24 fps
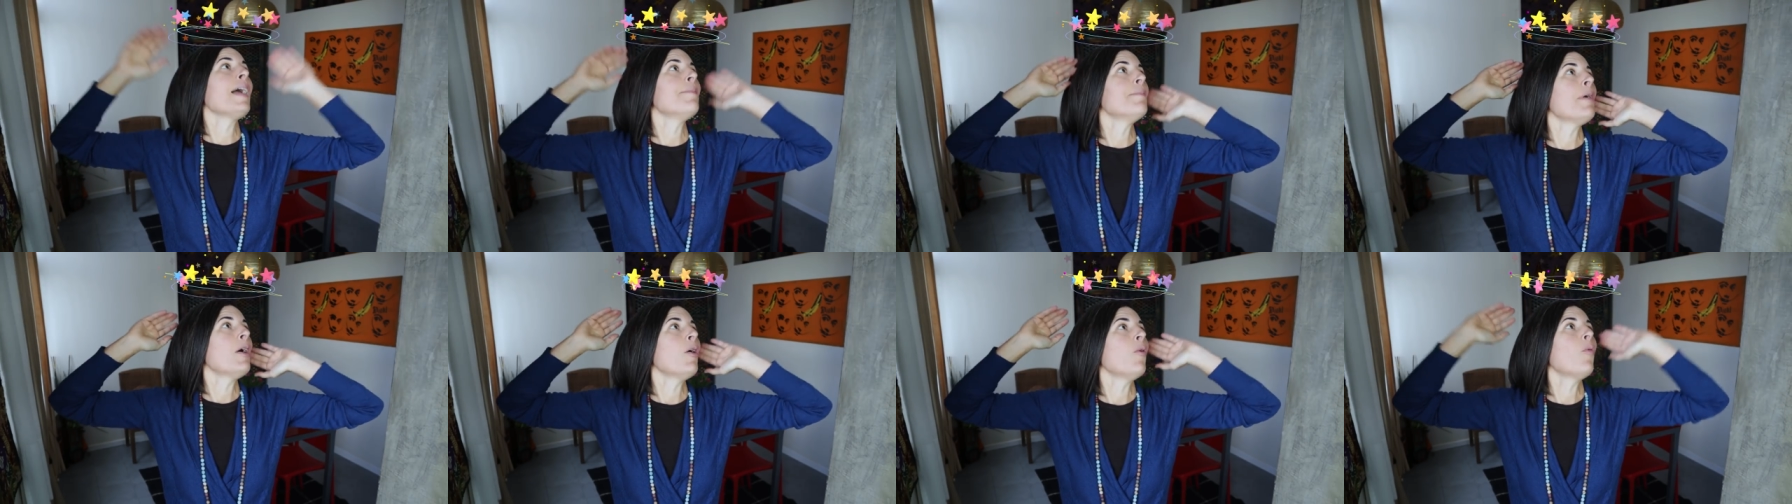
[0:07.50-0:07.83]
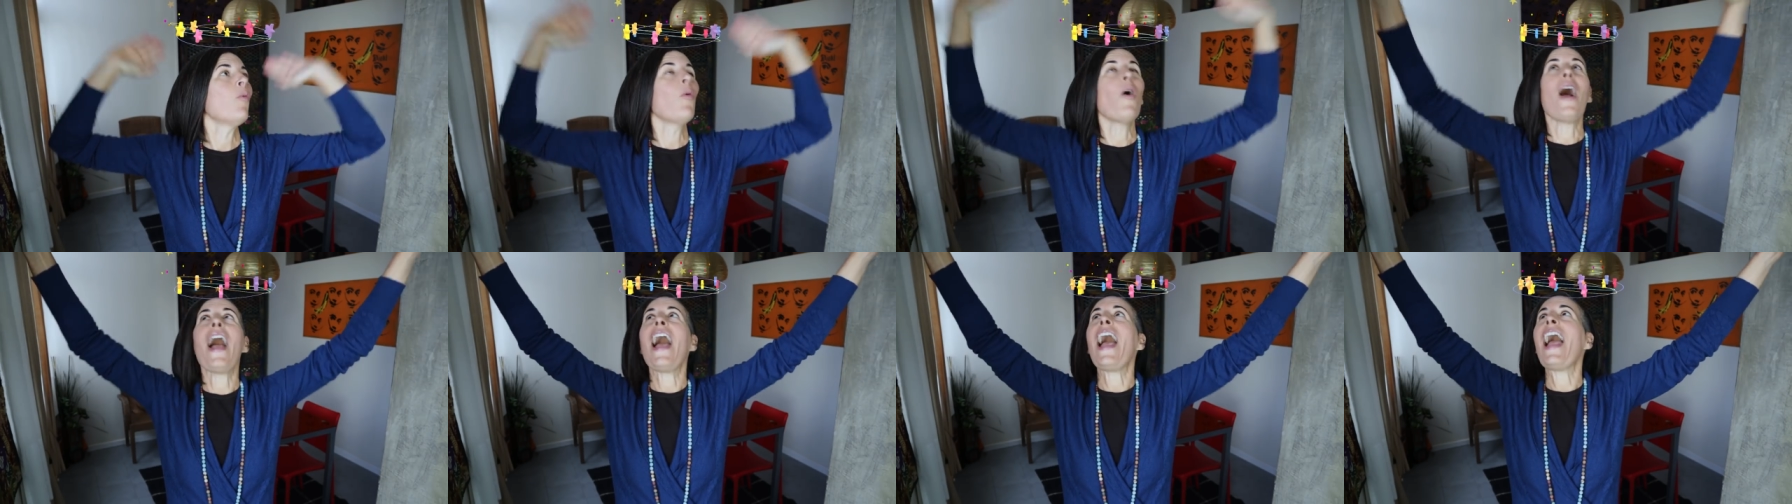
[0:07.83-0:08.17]
I'm
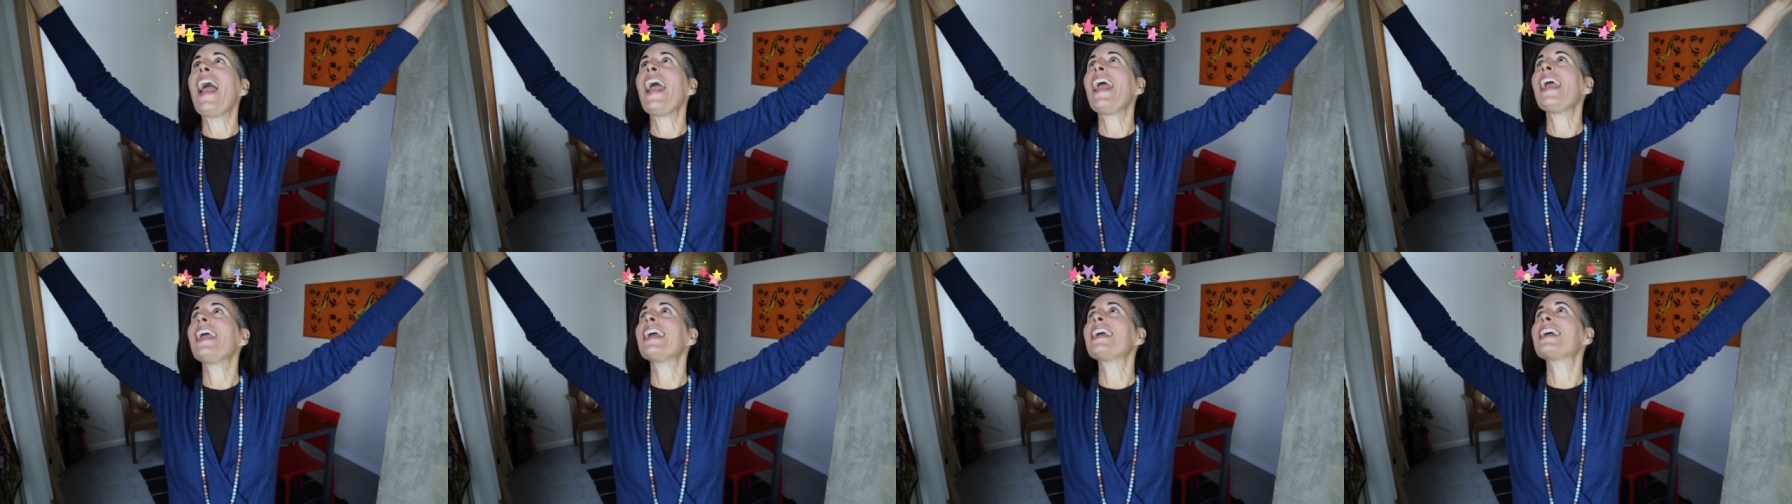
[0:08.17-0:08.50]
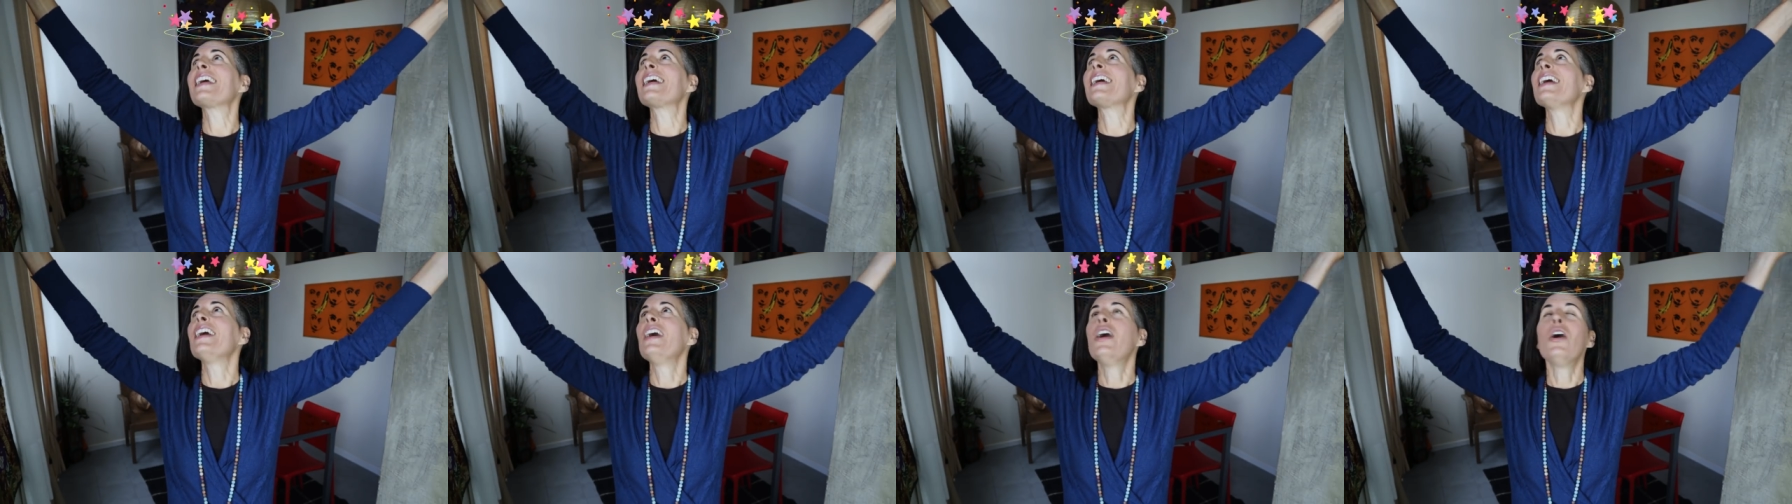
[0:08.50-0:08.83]

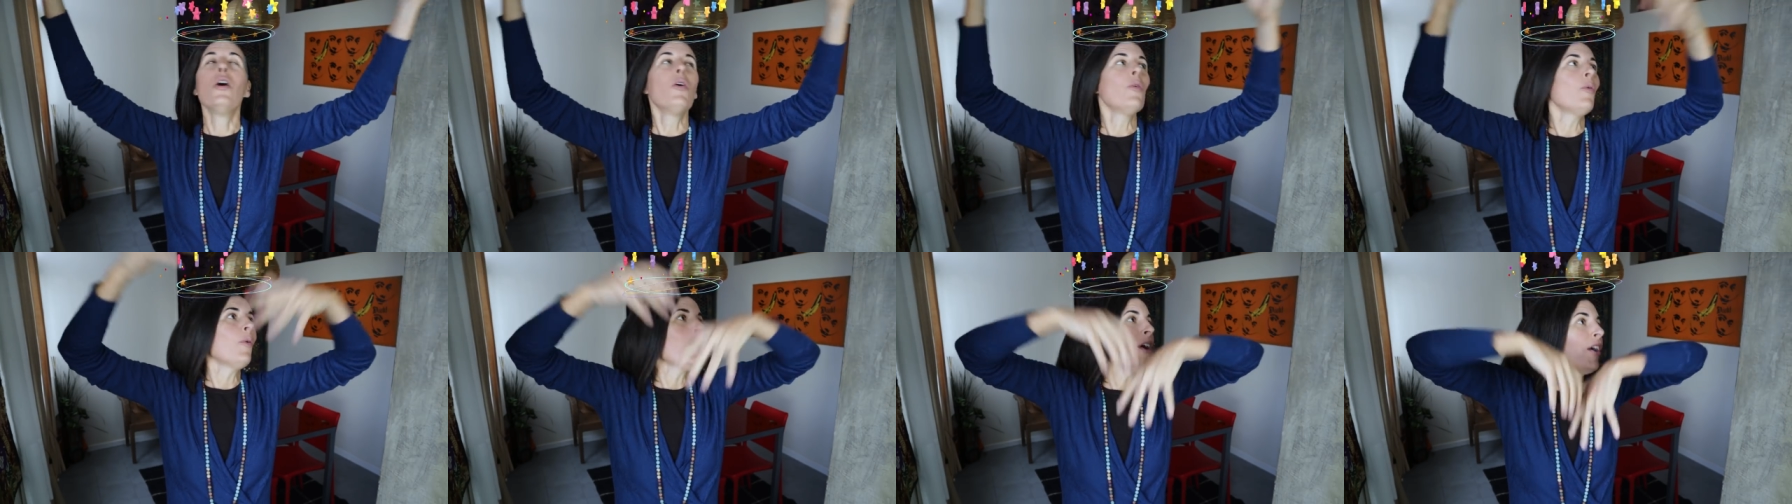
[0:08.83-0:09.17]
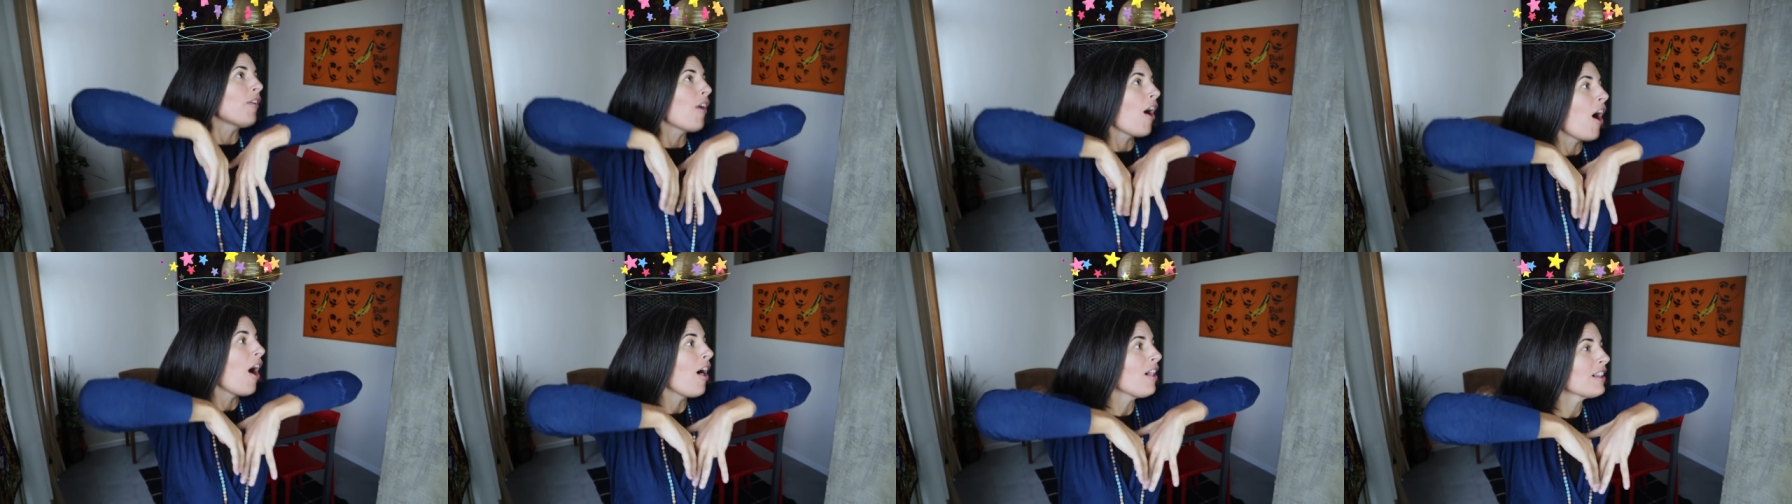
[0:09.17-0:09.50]
awake!
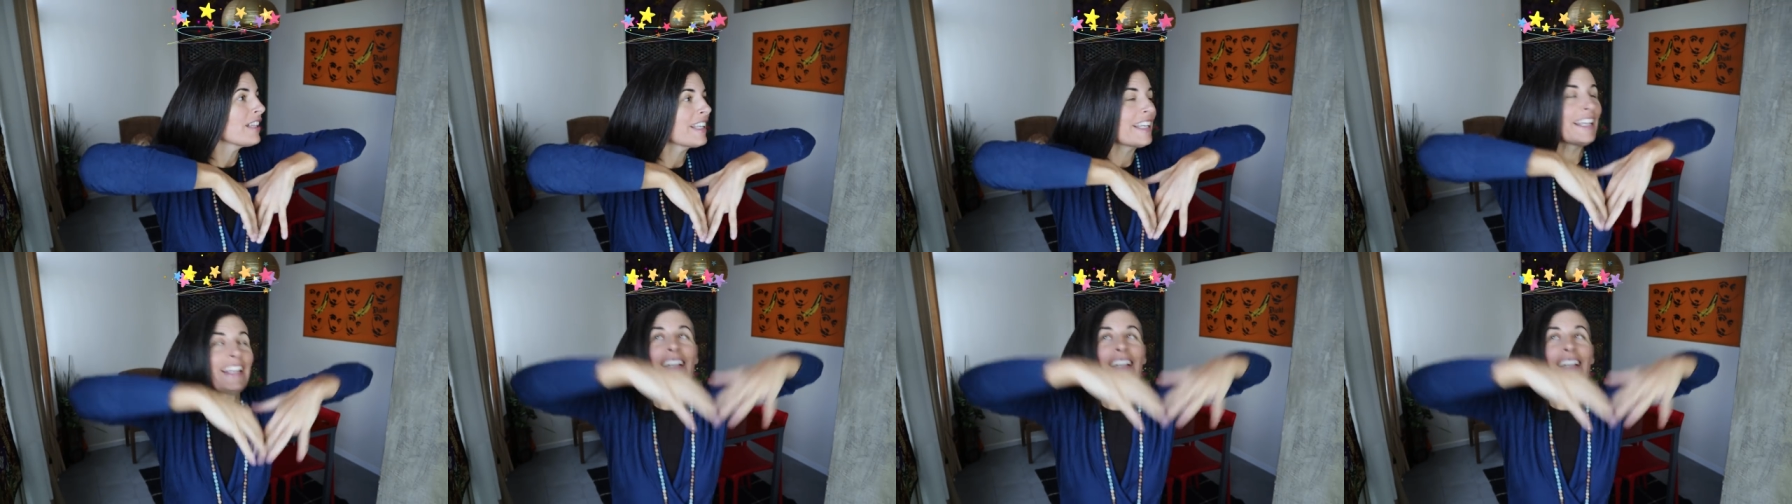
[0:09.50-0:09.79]
We're all